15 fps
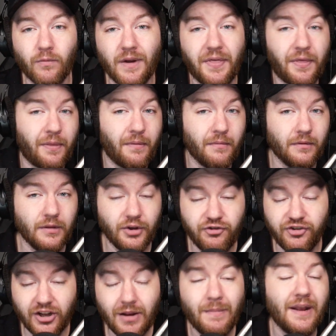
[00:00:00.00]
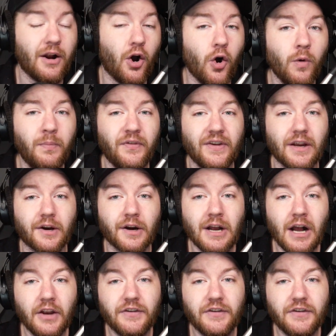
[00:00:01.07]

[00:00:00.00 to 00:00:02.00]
with legitimate hopes here